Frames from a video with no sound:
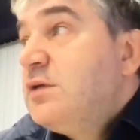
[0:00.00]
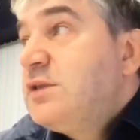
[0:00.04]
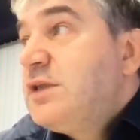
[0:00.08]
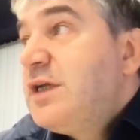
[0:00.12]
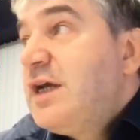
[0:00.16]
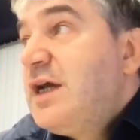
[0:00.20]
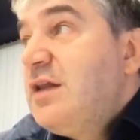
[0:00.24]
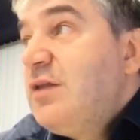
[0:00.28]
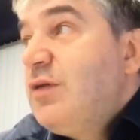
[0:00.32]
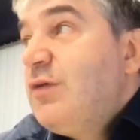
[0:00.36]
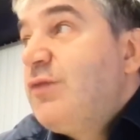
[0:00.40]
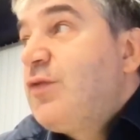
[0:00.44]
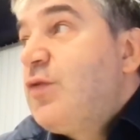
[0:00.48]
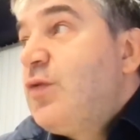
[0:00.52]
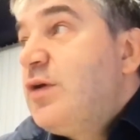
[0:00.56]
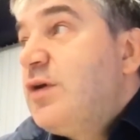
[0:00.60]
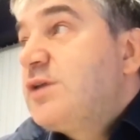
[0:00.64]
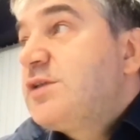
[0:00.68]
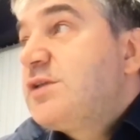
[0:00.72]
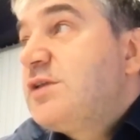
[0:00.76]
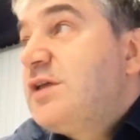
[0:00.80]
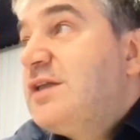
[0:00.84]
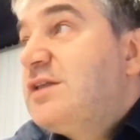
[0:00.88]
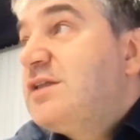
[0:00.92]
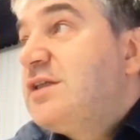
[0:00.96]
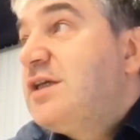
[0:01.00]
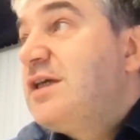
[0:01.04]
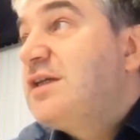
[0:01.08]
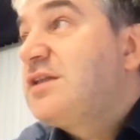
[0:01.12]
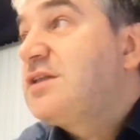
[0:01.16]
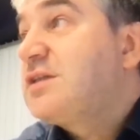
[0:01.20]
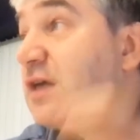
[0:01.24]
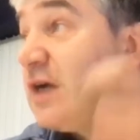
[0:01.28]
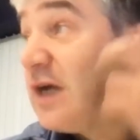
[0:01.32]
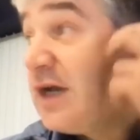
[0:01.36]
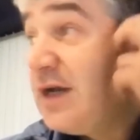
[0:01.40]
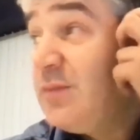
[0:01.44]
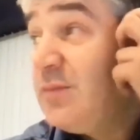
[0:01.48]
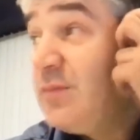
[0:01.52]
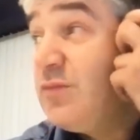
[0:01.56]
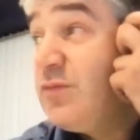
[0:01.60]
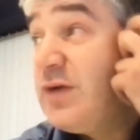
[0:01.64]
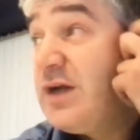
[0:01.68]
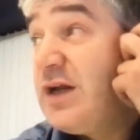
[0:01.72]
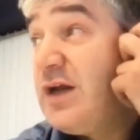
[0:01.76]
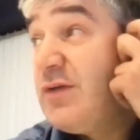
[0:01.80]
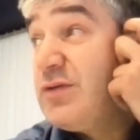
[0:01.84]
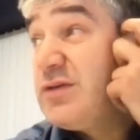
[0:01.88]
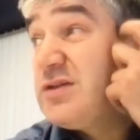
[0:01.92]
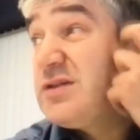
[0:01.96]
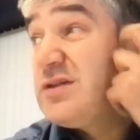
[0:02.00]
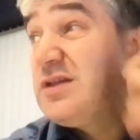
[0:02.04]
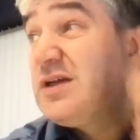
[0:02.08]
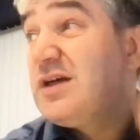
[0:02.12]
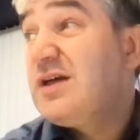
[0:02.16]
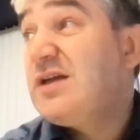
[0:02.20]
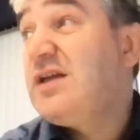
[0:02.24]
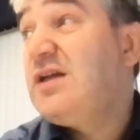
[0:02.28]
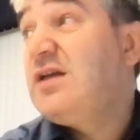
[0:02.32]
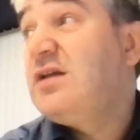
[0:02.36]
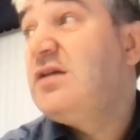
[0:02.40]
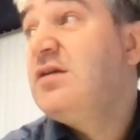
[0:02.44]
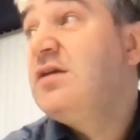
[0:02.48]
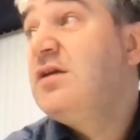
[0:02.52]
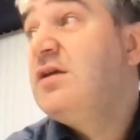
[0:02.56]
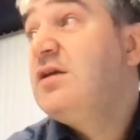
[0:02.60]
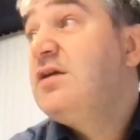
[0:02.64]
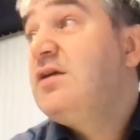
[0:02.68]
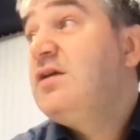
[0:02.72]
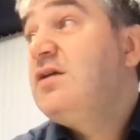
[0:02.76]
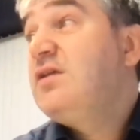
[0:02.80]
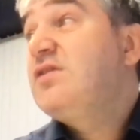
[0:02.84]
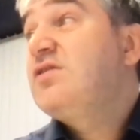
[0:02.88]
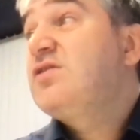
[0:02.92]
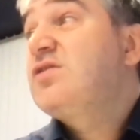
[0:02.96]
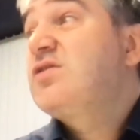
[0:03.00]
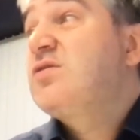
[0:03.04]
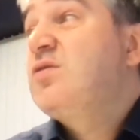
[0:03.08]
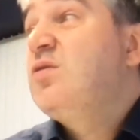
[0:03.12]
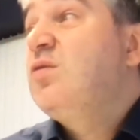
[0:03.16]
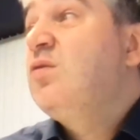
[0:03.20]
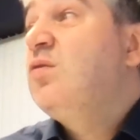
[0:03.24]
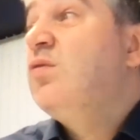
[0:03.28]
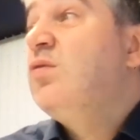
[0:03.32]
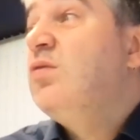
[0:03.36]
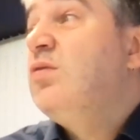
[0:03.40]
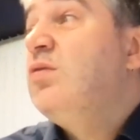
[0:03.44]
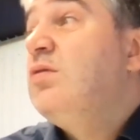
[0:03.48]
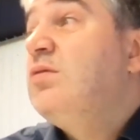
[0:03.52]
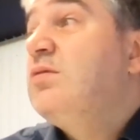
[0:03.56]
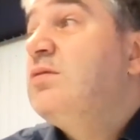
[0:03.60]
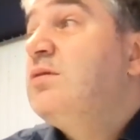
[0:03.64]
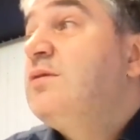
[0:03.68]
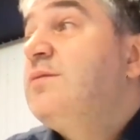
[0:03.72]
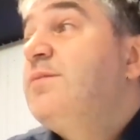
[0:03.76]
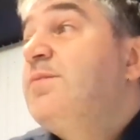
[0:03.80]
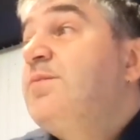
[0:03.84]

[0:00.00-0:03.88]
Then, of course, at that time when I was studying in school,